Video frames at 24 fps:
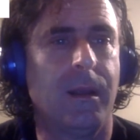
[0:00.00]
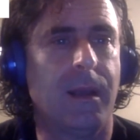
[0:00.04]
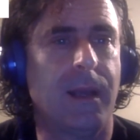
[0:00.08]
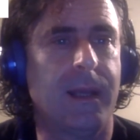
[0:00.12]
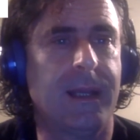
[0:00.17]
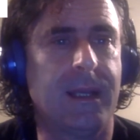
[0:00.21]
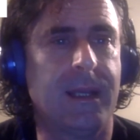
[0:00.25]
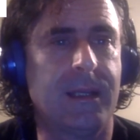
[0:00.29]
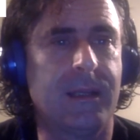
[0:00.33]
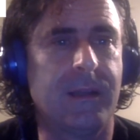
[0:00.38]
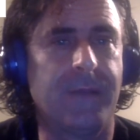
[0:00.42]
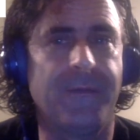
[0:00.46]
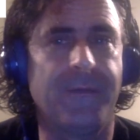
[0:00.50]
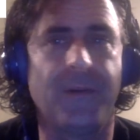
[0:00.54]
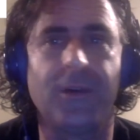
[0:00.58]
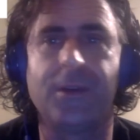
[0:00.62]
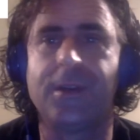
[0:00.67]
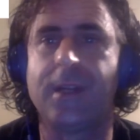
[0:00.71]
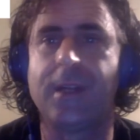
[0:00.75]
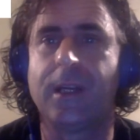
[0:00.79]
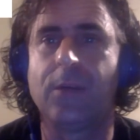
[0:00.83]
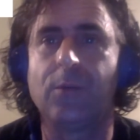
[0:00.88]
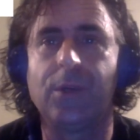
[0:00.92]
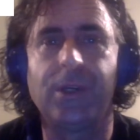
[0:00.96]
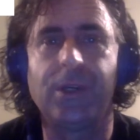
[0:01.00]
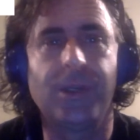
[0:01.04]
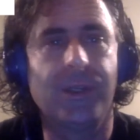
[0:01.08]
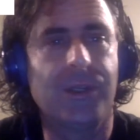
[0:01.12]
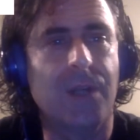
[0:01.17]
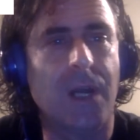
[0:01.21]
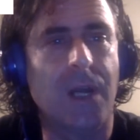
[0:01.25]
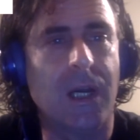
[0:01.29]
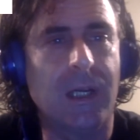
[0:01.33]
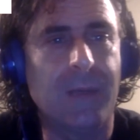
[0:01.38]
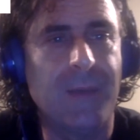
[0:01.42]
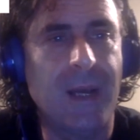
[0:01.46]
guess the first thing we should
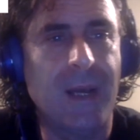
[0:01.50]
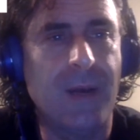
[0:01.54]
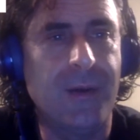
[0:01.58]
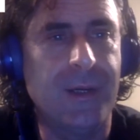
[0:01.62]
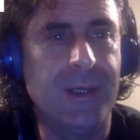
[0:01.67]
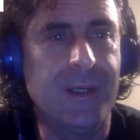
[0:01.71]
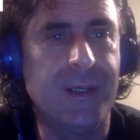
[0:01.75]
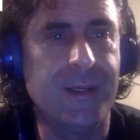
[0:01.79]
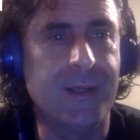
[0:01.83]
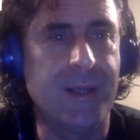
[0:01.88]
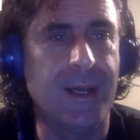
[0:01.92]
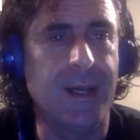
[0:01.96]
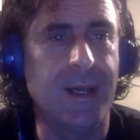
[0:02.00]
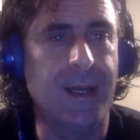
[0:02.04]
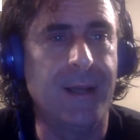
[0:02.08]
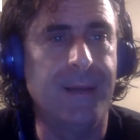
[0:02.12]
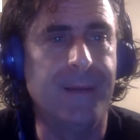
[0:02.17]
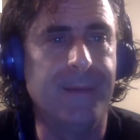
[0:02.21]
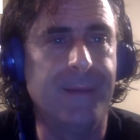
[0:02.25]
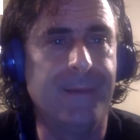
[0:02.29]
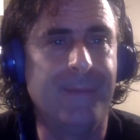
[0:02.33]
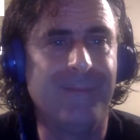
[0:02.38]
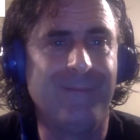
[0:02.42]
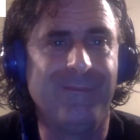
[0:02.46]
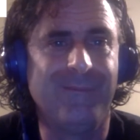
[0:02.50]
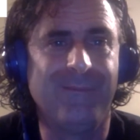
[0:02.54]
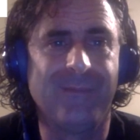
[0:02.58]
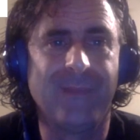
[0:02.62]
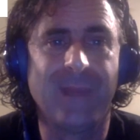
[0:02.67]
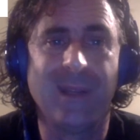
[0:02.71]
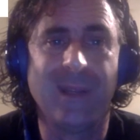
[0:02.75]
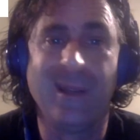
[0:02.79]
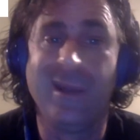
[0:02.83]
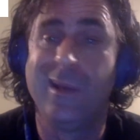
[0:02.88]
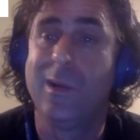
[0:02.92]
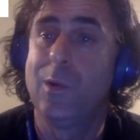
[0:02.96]
talk about is
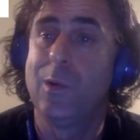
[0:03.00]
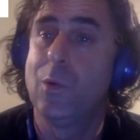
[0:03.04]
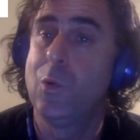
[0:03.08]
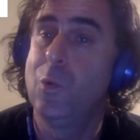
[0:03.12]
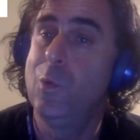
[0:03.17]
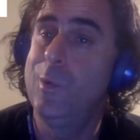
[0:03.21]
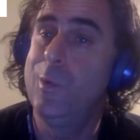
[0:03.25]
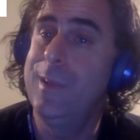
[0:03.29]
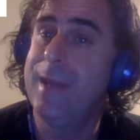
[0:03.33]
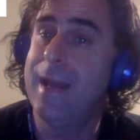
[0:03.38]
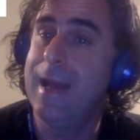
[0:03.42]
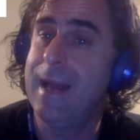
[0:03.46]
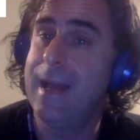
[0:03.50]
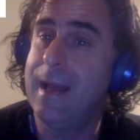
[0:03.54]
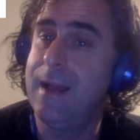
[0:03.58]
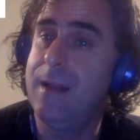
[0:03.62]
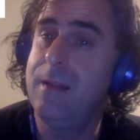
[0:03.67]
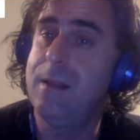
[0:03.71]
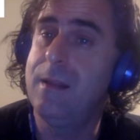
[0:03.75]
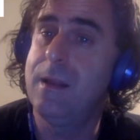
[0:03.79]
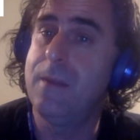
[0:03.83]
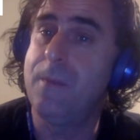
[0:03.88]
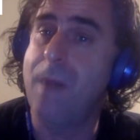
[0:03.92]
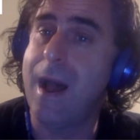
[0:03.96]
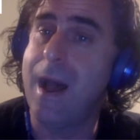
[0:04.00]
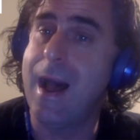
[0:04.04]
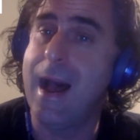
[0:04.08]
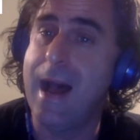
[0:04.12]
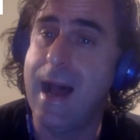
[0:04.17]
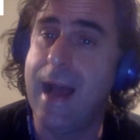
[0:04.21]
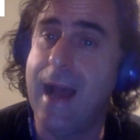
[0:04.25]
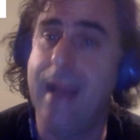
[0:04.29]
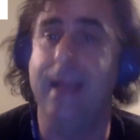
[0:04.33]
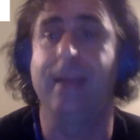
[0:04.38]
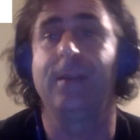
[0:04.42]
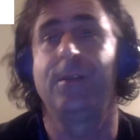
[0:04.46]
who the hell am
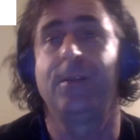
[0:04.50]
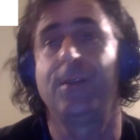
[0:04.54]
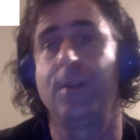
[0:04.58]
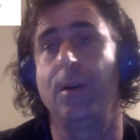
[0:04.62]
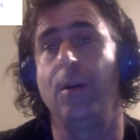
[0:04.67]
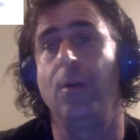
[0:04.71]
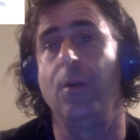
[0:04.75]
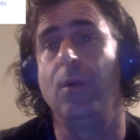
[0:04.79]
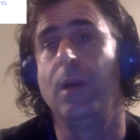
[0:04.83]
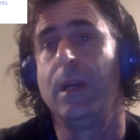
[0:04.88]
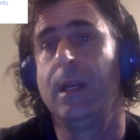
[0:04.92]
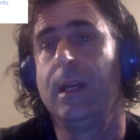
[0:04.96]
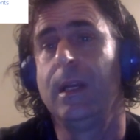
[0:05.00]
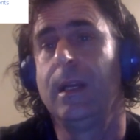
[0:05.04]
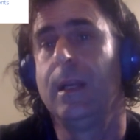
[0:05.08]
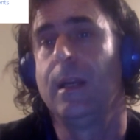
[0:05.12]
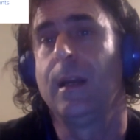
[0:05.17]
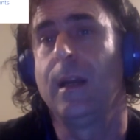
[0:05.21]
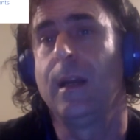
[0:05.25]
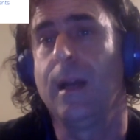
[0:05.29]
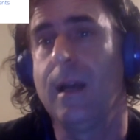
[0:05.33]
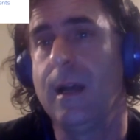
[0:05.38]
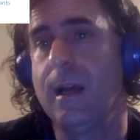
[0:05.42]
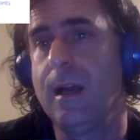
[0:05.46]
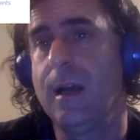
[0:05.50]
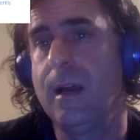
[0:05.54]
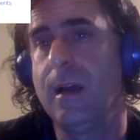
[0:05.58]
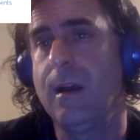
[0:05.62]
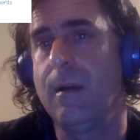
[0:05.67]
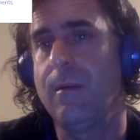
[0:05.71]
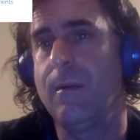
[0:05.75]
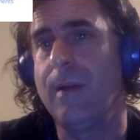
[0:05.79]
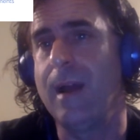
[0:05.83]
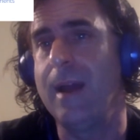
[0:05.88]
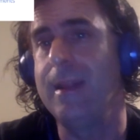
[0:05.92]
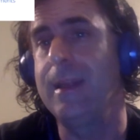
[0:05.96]
I? So
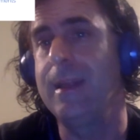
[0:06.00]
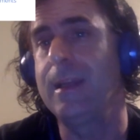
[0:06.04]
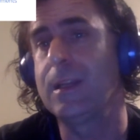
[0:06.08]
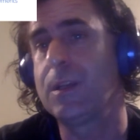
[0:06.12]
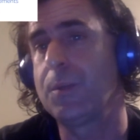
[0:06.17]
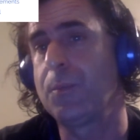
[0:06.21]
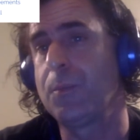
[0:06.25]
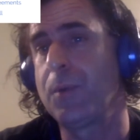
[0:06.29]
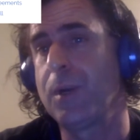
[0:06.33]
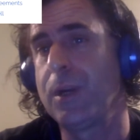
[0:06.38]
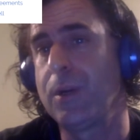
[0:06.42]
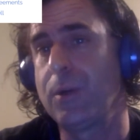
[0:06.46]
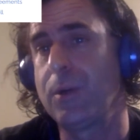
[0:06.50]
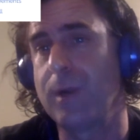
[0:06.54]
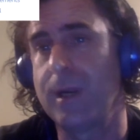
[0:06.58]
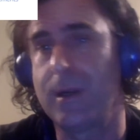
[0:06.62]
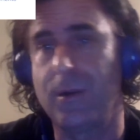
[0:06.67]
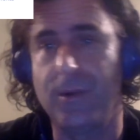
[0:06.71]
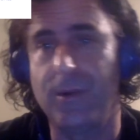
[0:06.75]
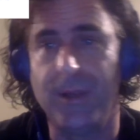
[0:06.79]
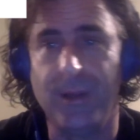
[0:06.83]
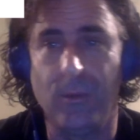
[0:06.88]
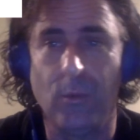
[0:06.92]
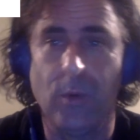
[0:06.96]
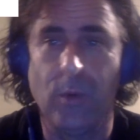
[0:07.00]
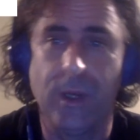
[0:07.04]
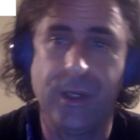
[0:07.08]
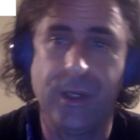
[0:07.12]
I think it's pretty critical that when